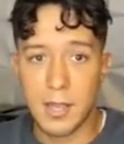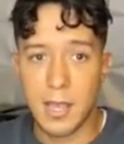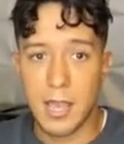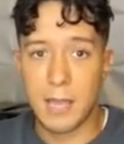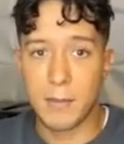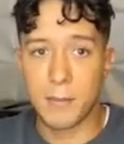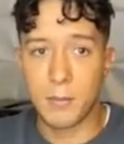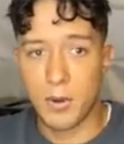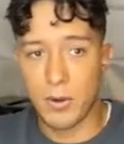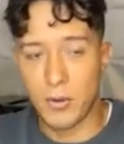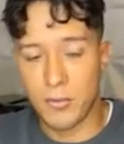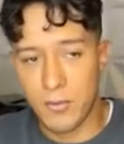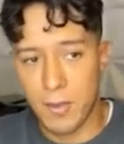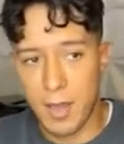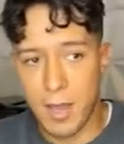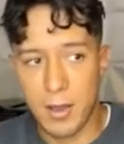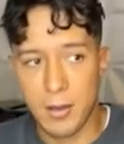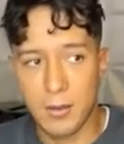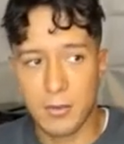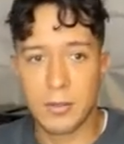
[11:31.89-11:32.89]
and
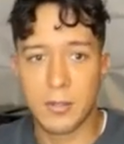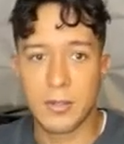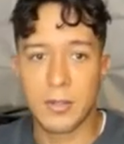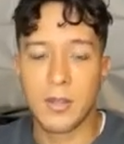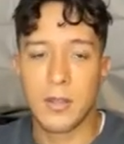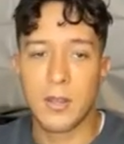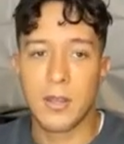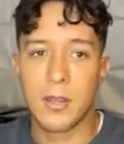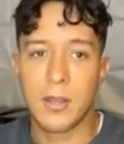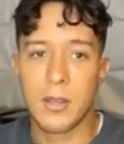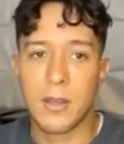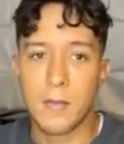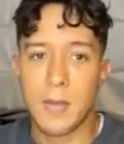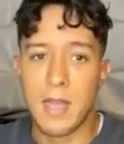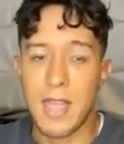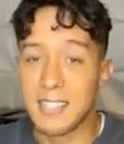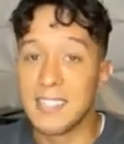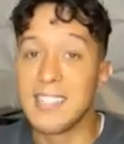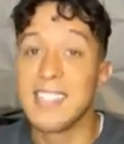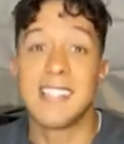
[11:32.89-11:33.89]
profound
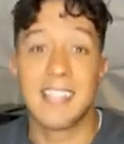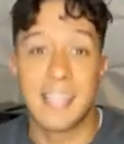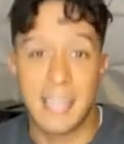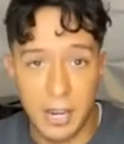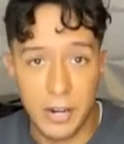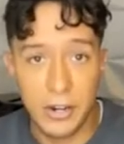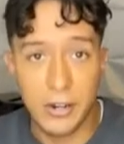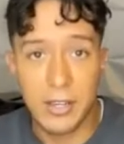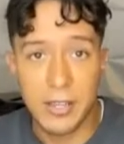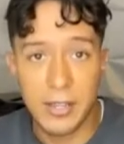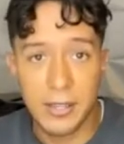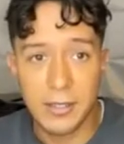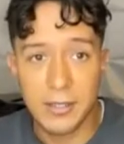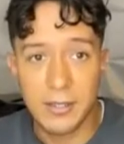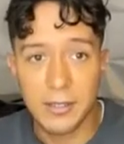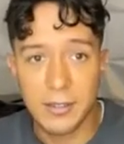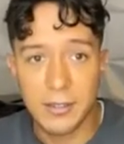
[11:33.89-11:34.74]
and scary,